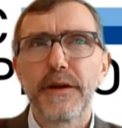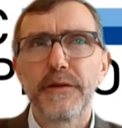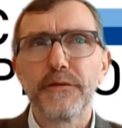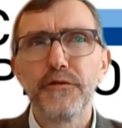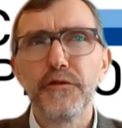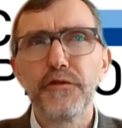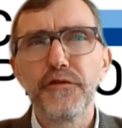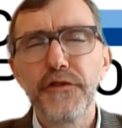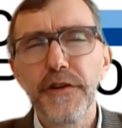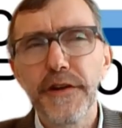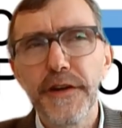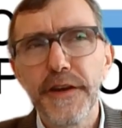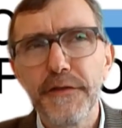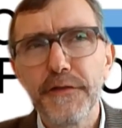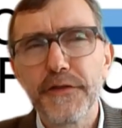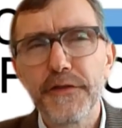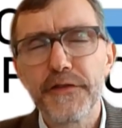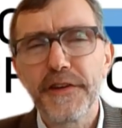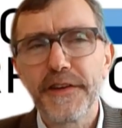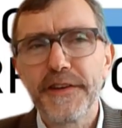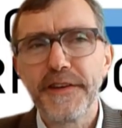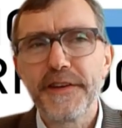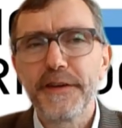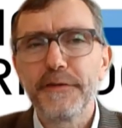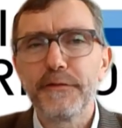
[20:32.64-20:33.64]
you shall never
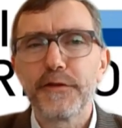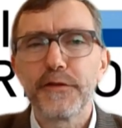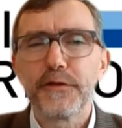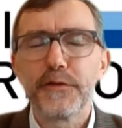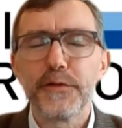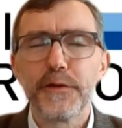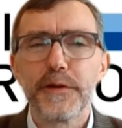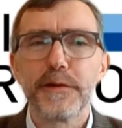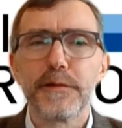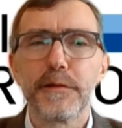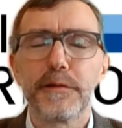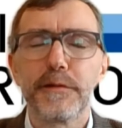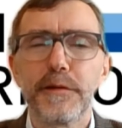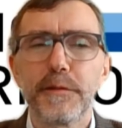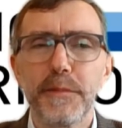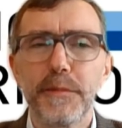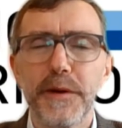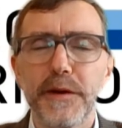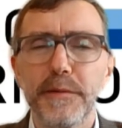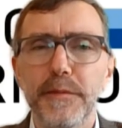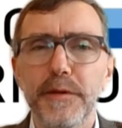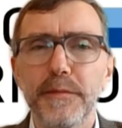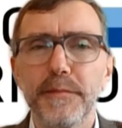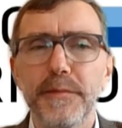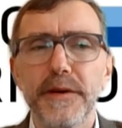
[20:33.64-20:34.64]
say never to anything,
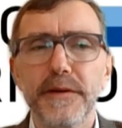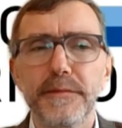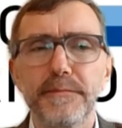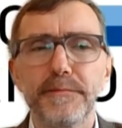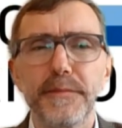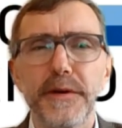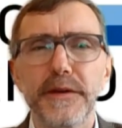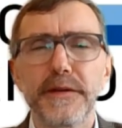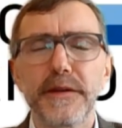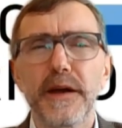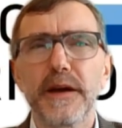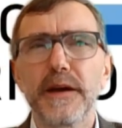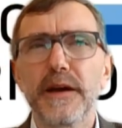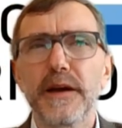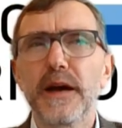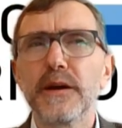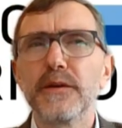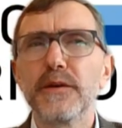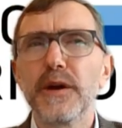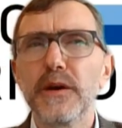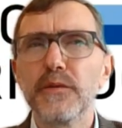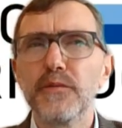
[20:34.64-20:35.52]
maybe, but but I,